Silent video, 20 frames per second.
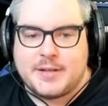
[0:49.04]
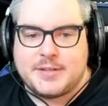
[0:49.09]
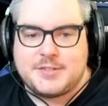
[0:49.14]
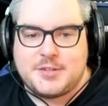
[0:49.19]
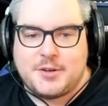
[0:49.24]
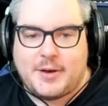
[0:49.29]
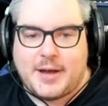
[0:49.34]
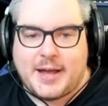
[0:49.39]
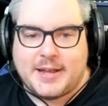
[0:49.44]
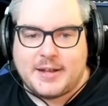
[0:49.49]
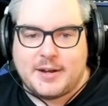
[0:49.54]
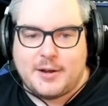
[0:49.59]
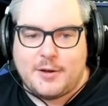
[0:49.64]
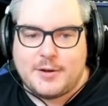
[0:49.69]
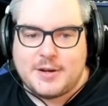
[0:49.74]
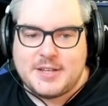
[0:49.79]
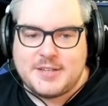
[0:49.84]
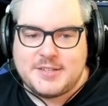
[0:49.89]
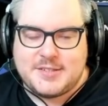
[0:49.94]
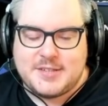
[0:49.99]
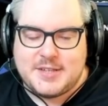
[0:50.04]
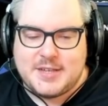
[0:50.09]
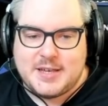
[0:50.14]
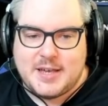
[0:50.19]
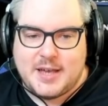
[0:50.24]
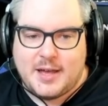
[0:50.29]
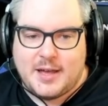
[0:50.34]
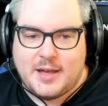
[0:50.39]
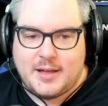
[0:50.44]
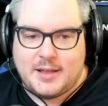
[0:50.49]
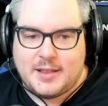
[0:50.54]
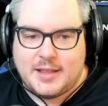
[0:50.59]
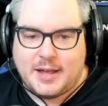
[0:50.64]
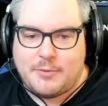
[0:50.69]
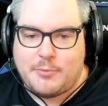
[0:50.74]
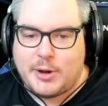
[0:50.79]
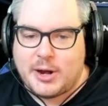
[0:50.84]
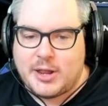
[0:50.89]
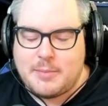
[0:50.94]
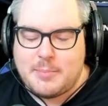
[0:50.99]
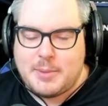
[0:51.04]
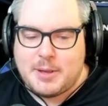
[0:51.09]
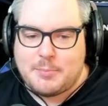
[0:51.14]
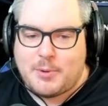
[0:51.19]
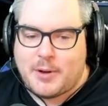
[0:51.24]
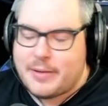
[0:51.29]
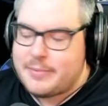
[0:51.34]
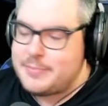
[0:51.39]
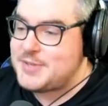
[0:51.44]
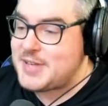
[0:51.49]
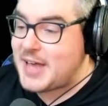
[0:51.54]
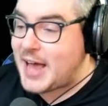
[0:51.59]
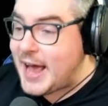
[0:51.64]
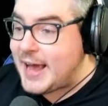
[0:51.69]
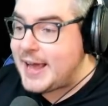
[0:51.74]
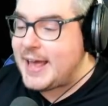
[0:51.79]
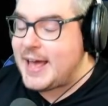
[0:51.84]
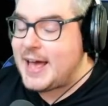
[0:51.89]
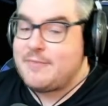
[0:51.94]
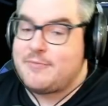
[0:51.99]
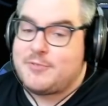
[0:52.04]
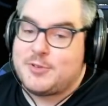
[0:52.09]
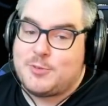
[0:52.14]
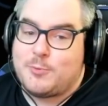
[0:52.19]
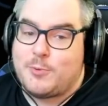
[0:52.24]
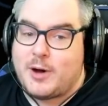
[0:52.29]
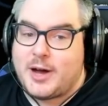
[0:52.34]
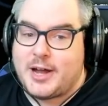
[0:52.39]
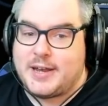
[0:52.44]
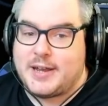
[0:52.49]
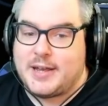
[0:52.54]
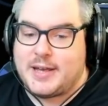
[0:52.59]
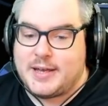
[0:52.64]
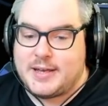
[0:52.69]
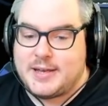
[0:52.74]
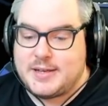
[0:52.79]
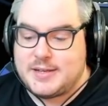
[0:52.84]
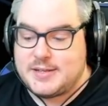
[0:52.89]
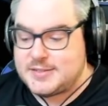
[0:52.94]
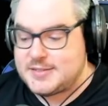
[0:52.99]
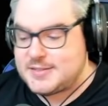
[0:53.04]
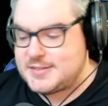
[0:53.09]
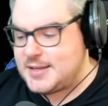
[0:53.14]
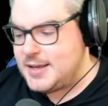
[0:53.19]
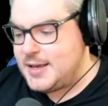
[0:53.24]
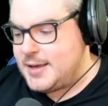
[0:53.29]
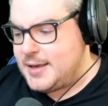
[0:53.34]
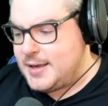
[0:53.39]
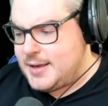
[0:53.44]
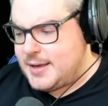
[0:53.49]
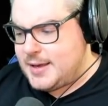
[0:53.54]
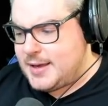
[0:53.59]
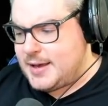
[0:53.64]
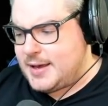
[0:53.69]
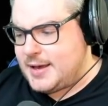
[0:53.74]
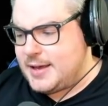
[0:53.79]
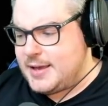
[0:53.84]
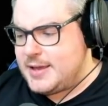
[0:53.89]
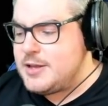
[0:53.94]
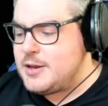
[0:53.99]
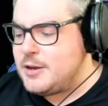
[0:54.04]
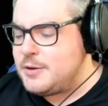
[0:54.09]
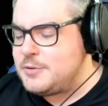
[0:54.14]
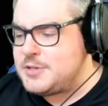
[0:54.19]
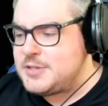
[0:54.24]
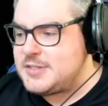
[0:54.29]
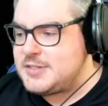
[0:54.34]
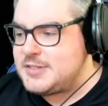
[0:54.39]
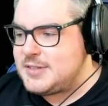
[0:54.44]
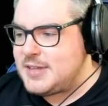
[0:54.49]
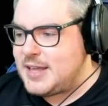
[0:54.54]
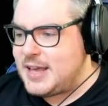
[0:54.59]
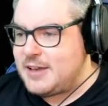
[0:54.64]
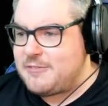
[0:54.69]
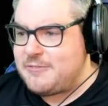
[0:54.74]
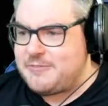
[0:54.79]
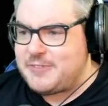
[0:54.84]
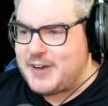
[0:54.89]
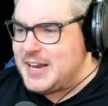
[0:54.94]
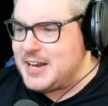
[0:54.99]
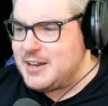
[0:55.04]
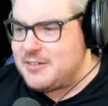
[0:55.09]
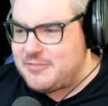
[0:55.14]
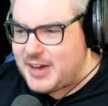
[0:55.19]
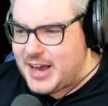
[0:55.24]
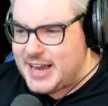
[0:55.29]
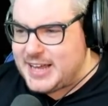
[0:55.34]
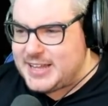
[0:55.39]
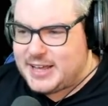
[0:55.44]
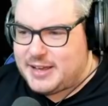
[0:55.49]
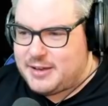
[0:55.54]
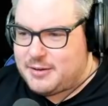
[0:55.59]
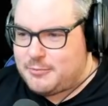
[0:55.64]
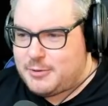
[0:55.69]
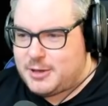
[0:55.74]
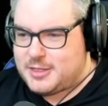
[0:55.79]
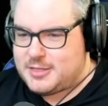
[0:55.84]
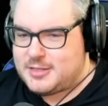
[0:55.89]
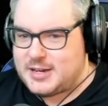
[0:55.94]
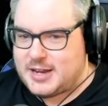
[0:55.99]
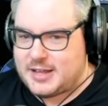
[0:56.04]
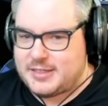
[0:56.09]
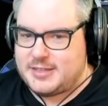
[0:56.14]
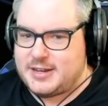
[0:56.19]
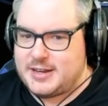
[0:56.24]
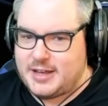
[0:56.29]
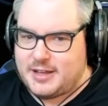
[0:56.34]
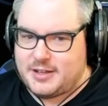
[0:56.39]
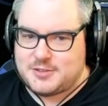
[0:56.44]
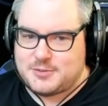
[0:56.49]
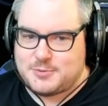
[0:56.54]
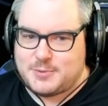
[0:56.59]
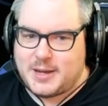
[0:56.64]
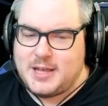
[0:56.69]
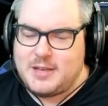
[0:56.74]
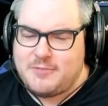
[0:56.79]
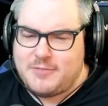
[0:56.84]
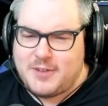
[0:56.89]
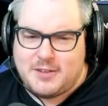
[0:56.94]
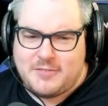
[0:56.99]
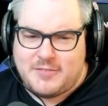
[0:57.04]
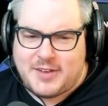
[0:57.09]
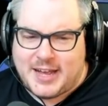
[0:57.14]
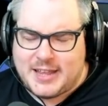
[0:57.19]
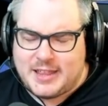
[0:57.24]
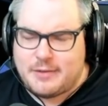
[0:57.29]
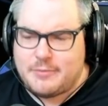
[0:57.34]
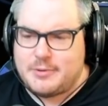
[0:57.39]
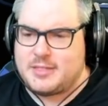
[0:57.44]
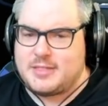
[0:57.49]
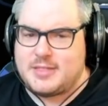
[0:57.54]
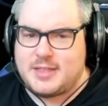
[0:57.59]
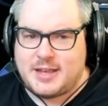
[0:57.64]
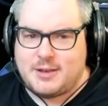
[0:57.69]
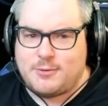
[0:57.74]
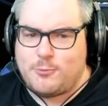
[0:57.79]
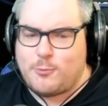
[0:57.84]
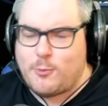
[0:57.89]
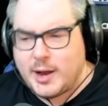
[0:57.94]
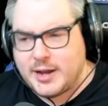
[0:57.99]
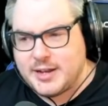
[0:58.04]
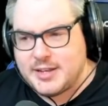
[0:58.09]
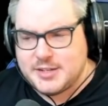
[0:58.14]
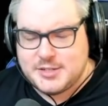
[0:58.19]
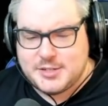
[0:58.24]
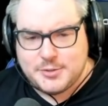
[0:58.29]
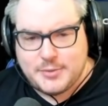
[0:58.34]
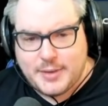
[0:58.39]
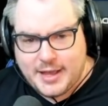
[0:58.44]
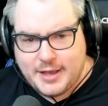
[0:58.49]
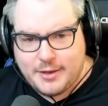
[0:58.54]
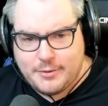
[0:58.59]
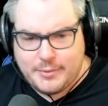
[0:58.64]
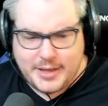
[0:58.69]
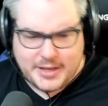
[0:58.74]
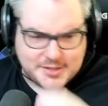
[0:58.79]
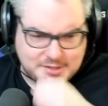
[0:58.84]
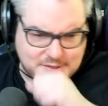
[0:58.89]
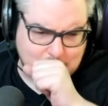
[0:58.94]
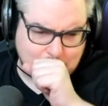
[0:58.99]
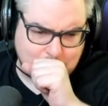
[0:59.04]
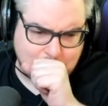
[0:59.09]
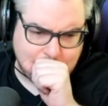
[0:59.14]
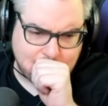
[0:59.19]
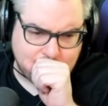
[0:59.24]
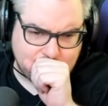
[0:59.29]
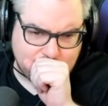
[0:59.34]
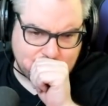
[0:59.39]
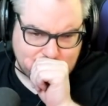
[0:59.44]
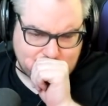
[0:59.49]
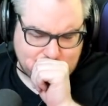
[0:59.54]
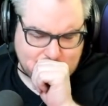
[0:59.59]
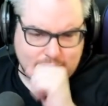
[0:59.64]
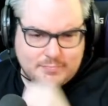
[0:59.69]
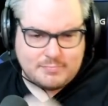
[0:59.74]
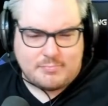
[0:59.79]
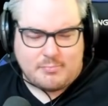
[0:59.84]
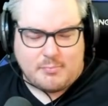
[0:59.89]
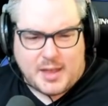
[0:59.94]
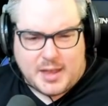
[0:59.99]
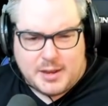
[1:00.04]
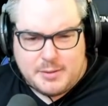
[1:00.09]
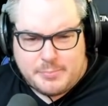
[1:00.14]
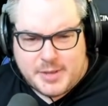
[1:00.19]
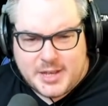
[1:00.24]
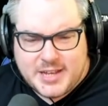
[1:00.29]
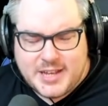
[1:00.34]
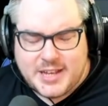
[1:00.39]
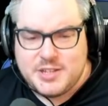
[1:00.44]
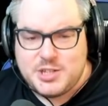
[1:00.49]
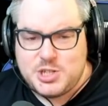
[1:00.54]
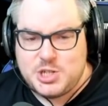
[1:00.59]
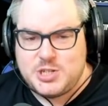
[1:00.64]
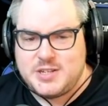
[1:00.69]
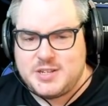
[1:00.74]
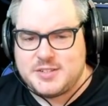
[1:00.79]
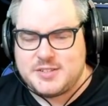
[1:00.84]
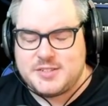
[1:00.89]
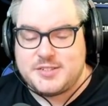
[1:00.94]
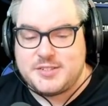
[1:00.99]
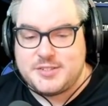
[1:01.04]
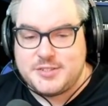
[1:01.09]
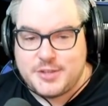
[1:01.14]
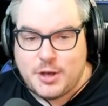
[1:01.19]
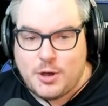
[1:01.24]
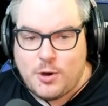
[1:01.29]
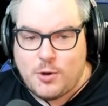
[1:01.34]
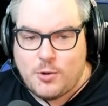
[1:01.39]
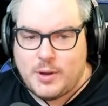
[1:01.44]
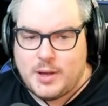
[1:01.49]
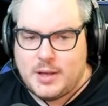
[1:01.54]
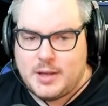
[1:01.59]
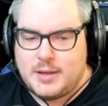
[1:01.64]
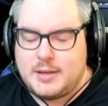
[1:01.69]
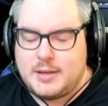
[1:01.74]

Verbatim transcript: So I can already see, like, one of the big problems I have with Wanda is you don't just like fight a Violet with nothing else, right? You fight a Violet with like 1 to 2 AoEs, and because she is so